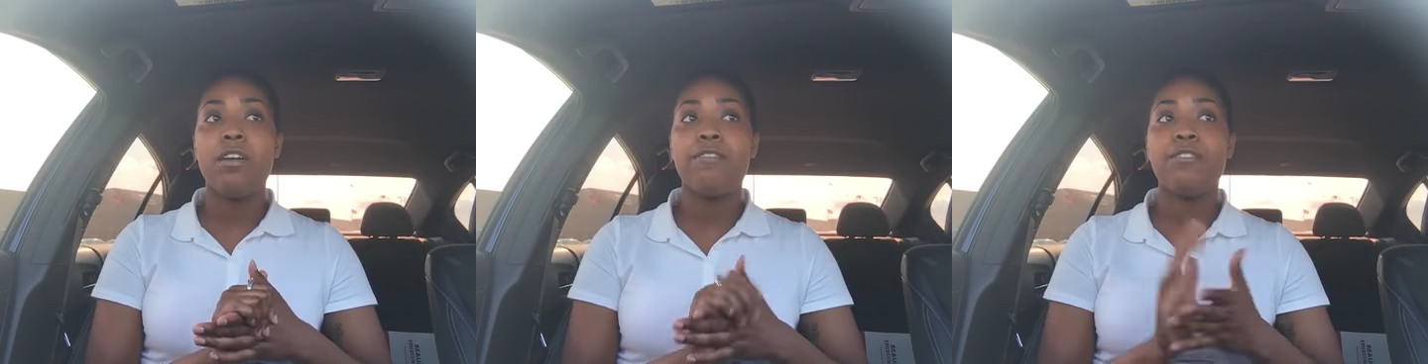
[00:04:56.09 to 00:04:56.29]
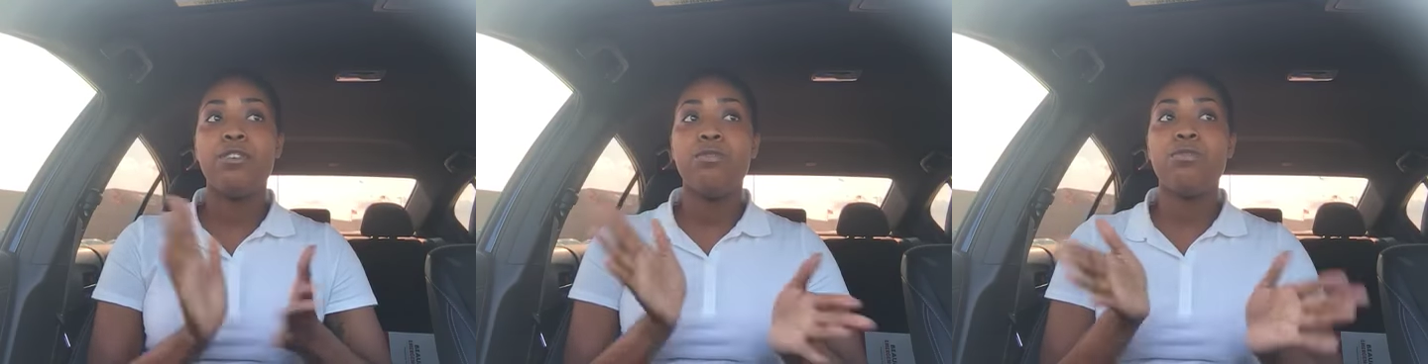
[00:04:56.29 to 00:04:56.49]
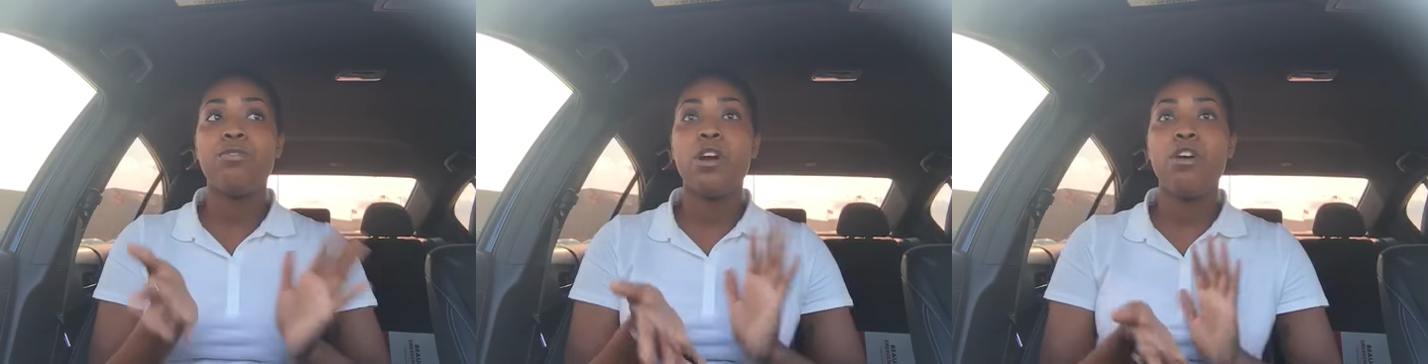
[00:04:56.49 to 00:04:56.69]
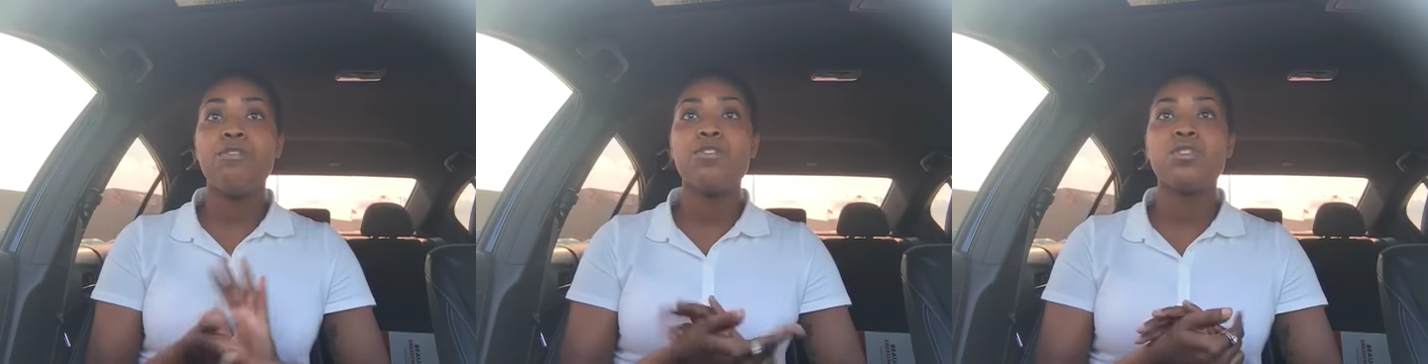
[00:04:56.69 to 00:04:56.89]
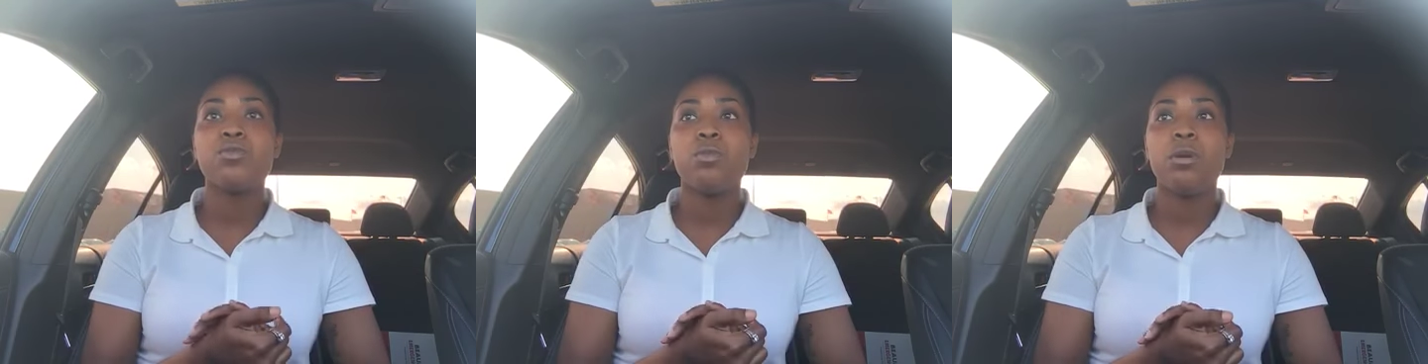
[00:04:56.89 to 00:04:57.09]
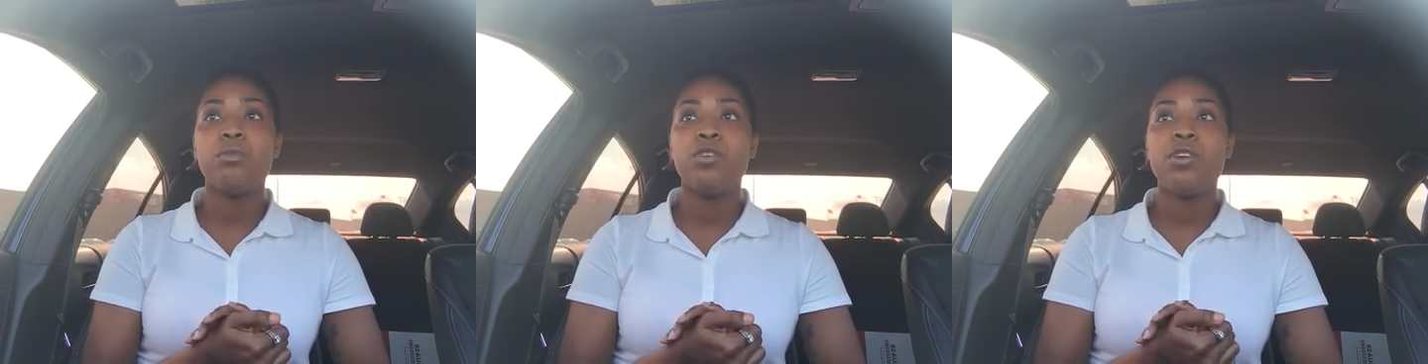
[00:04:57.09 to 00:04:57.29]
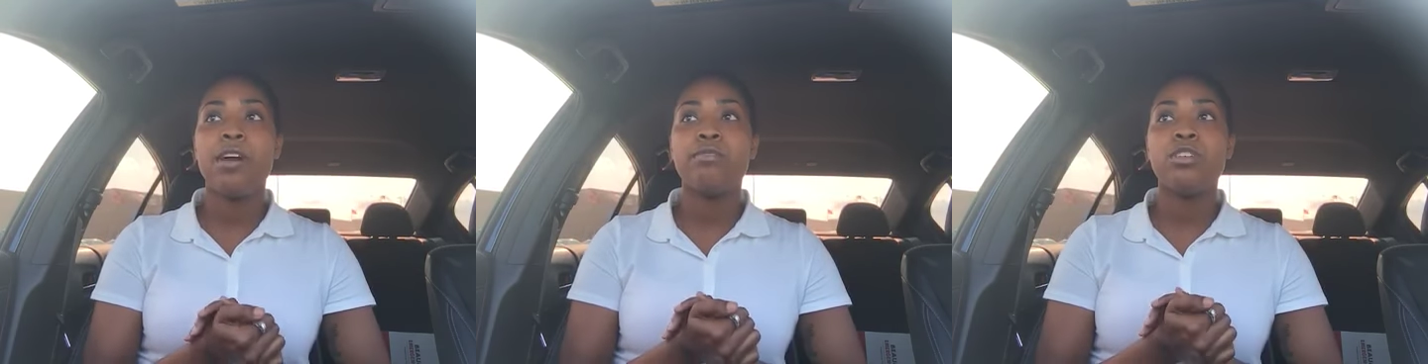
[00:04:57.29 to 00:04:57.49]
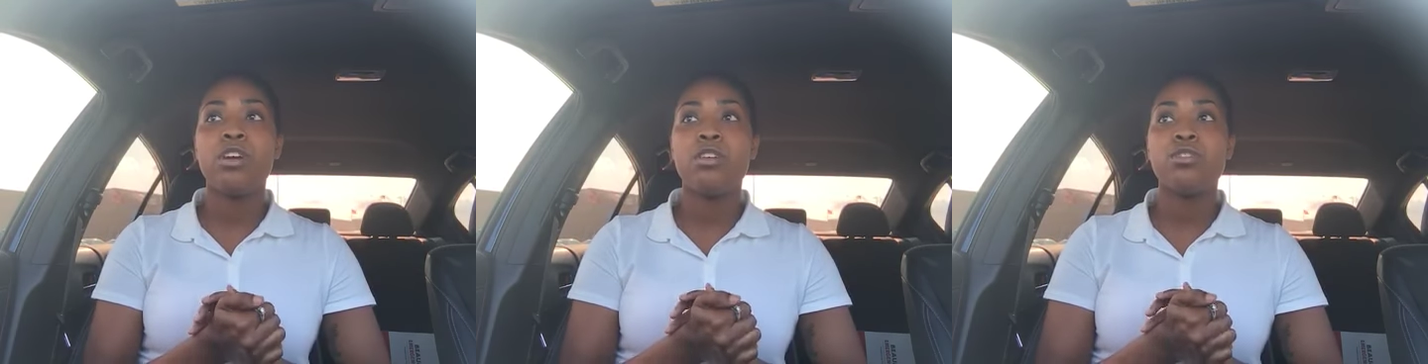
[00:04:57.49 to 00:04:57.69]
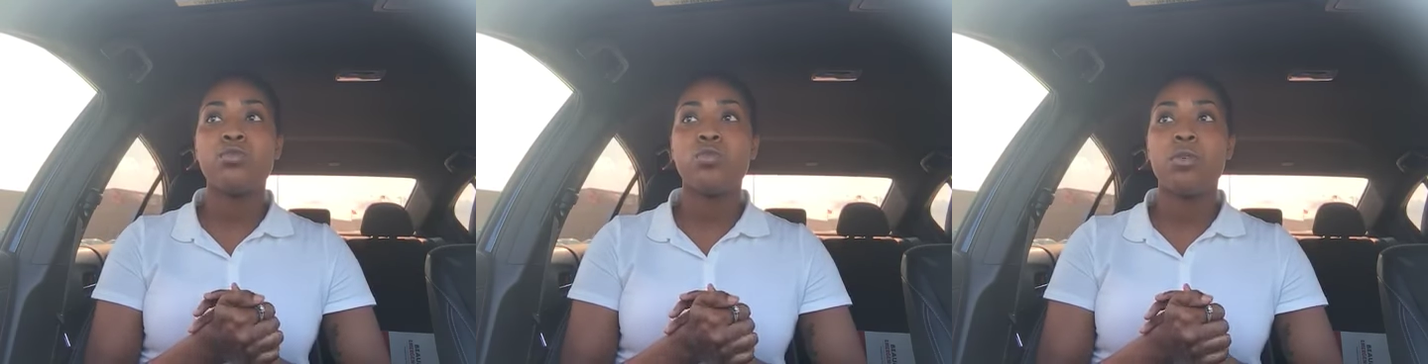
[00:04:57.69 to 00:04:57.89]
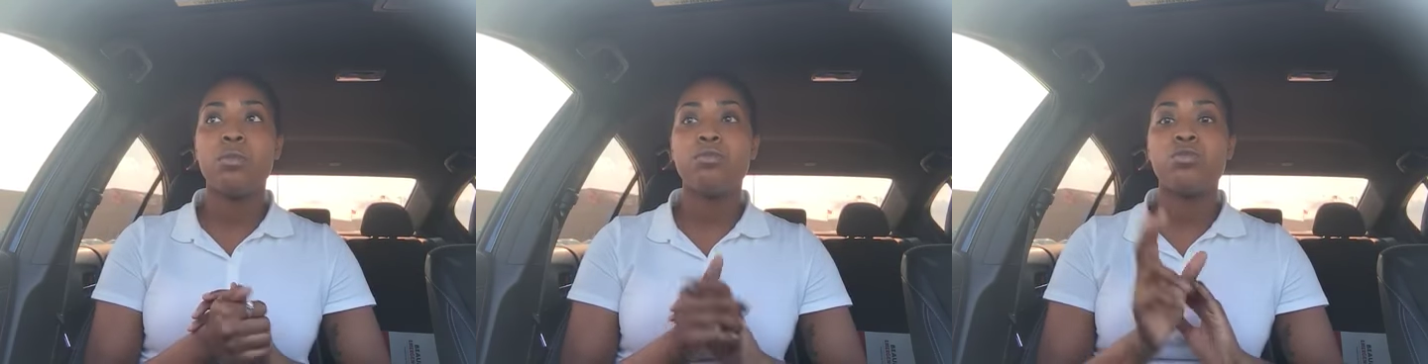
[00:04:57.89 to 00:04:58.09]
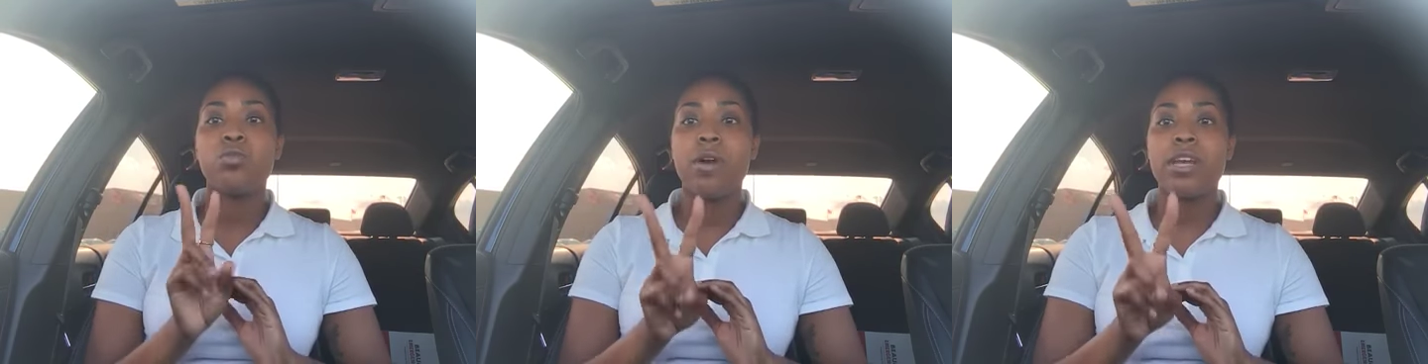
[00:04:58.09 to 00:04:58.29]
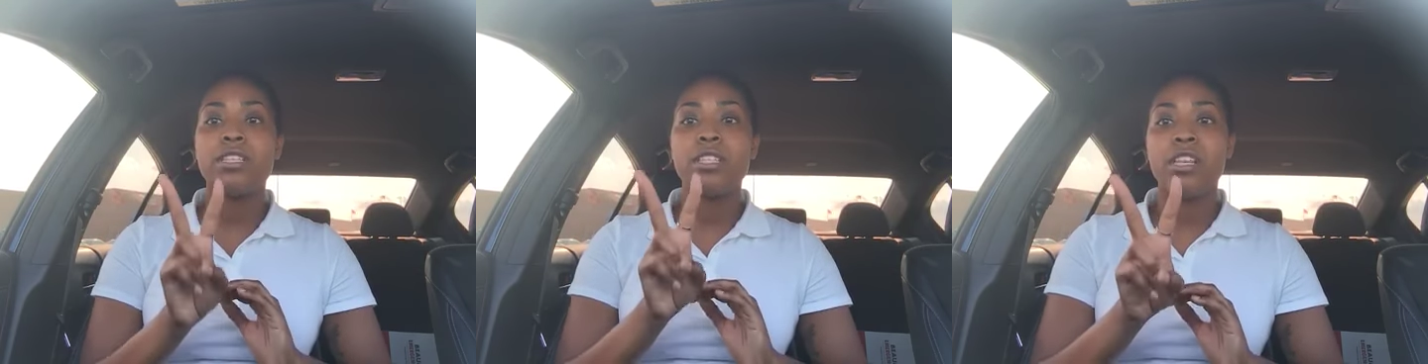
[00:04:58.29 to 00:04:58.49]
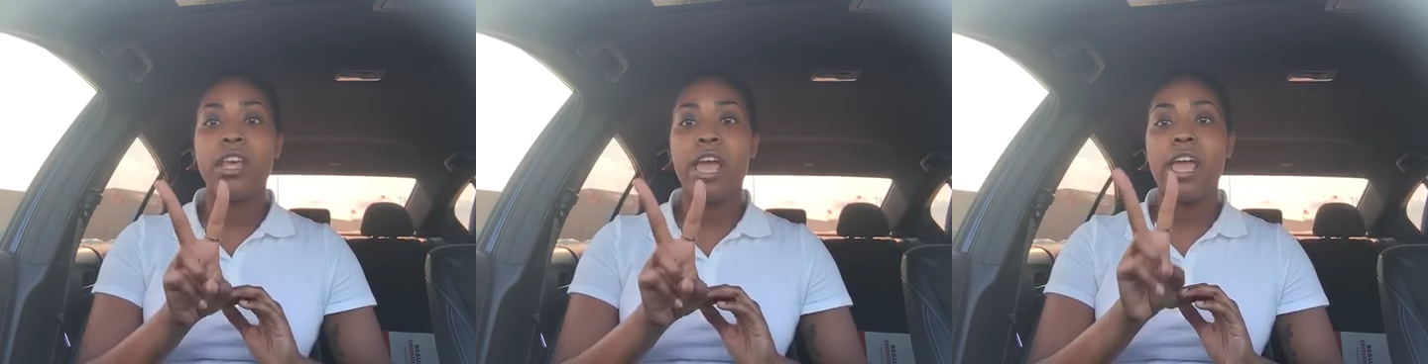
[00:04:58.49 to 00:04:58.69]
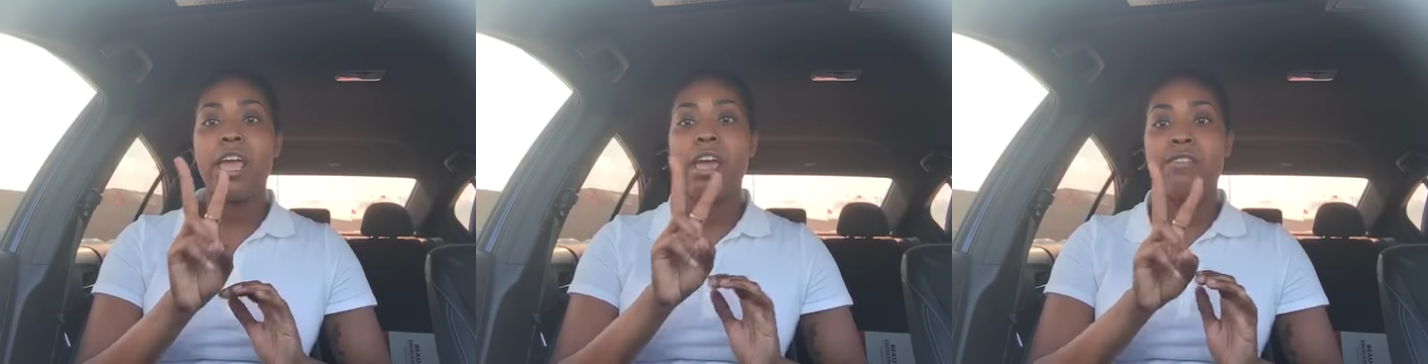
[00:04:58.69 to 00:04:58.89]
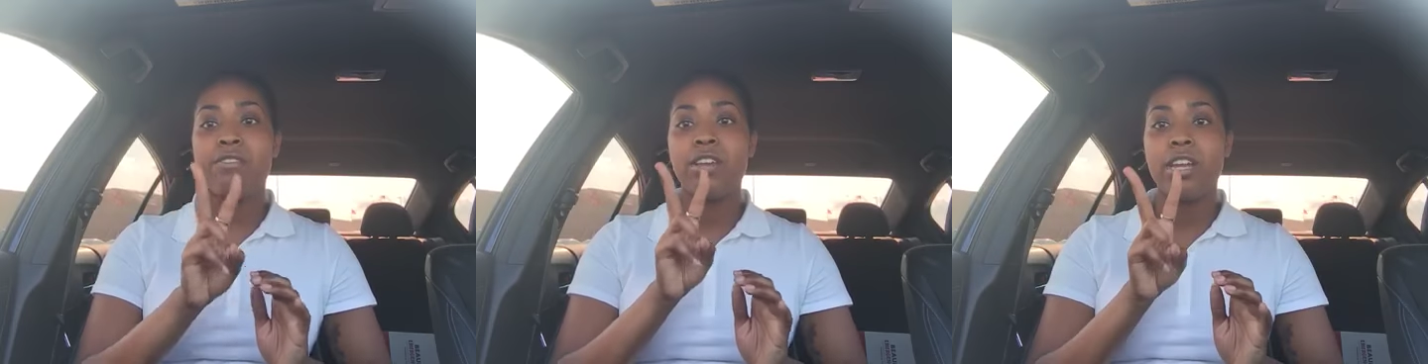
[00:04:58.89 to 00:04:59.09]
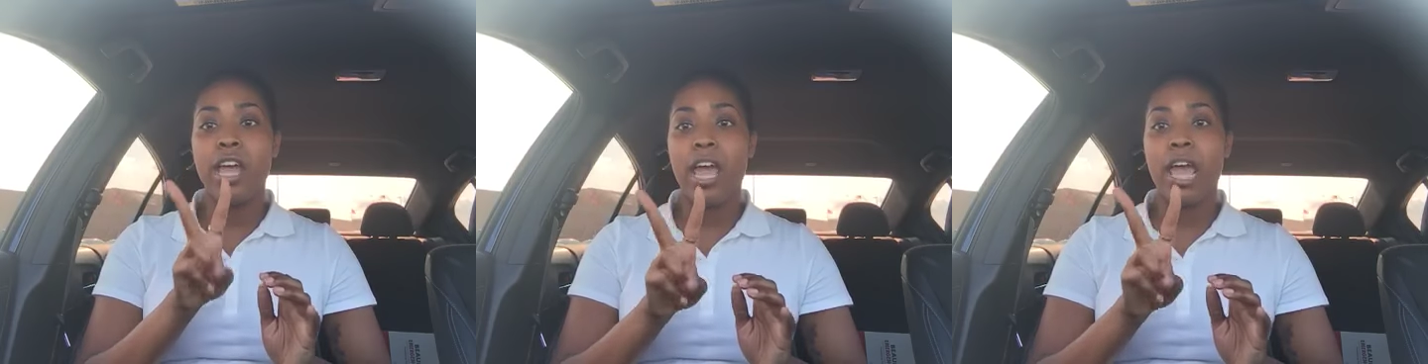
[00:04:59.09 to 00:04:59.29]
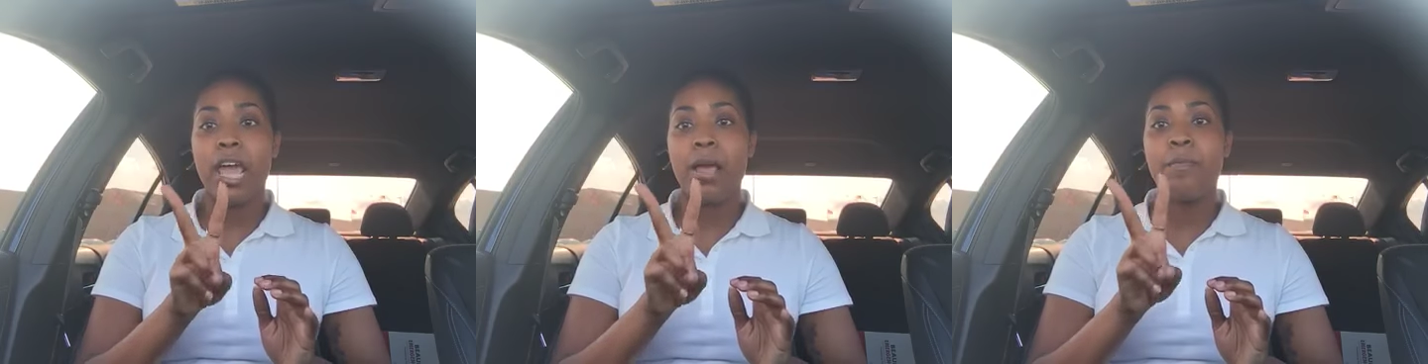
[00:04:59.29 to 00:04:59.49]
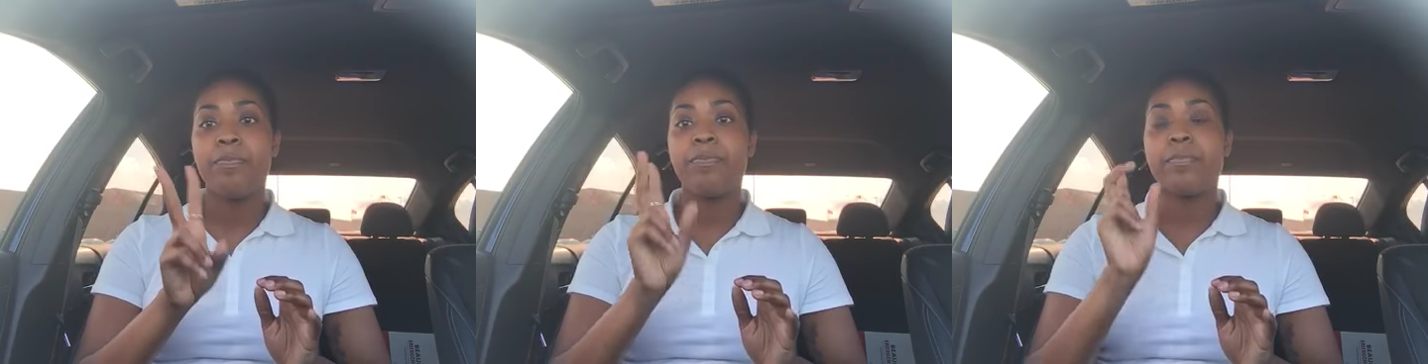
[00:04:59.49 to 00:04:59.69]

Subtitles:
If you go for swim, you have to go to swim twice a day, every day,